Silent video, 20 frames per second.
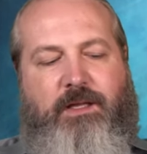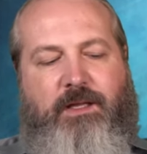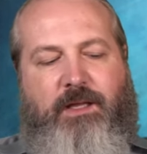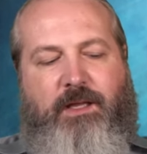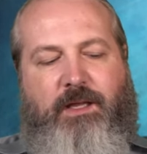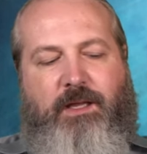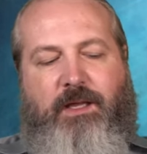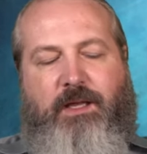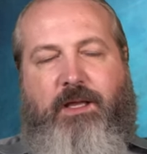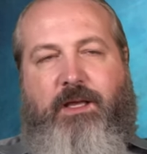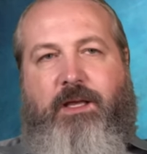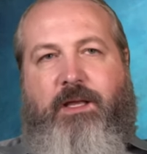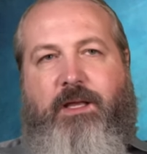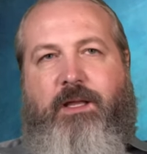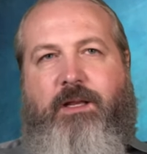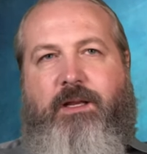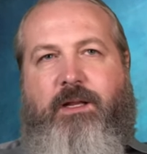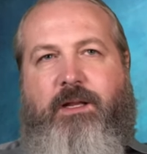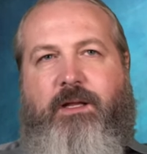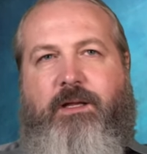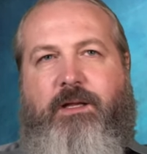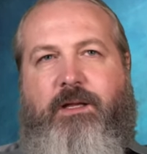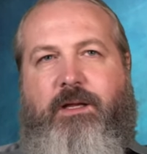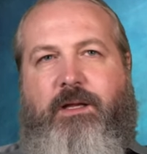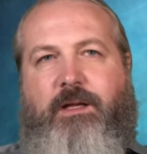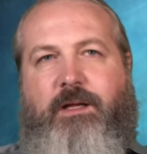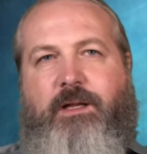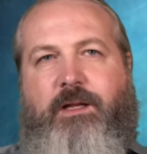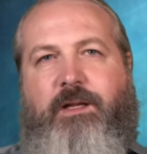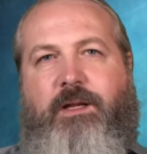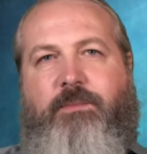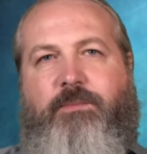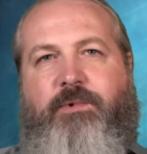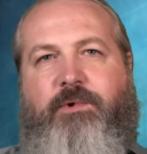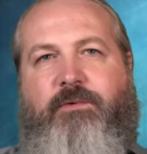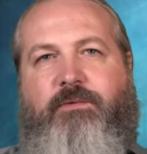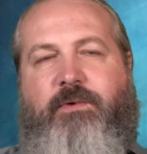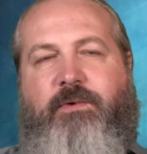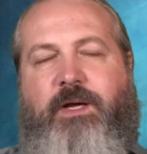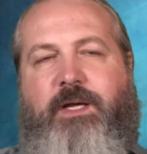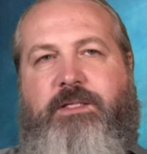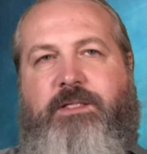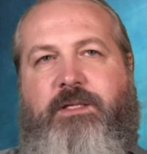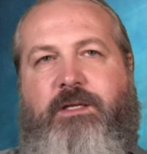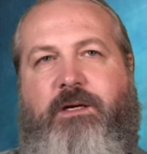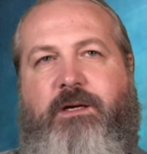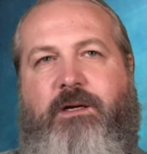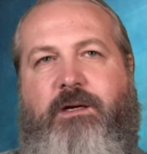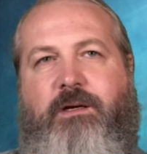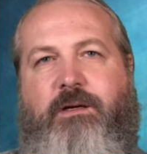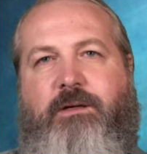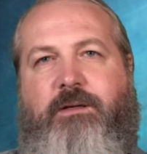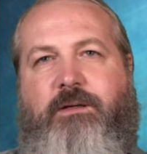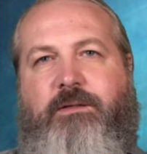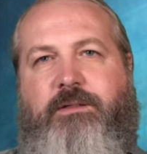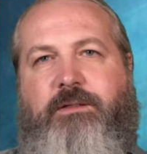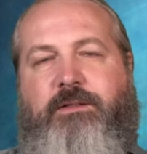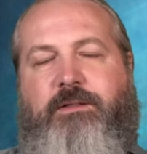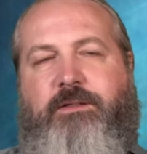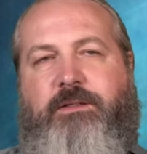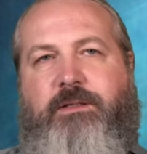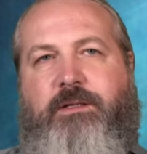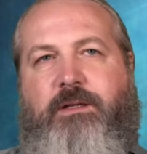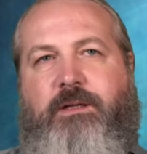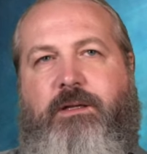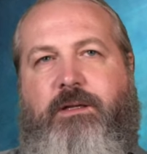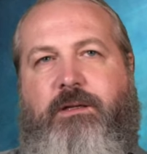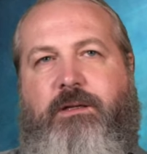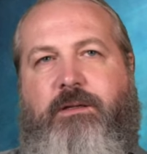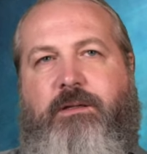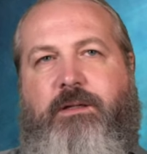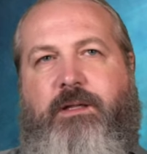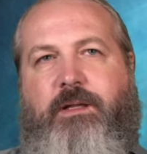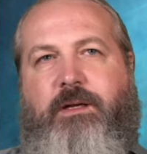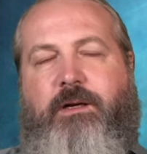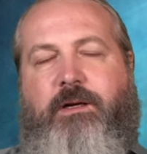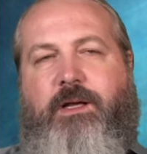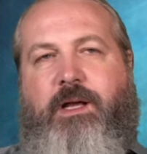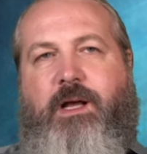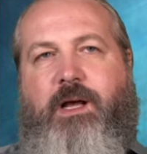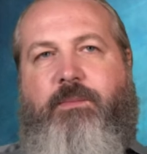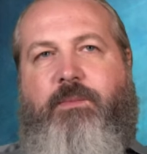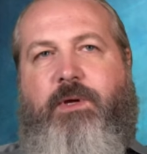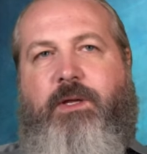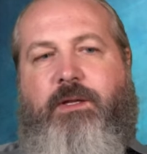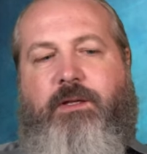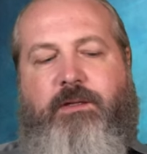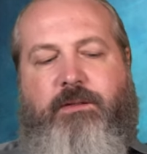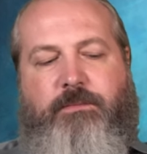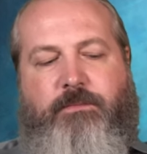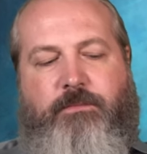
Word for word: in a number of ways that are common.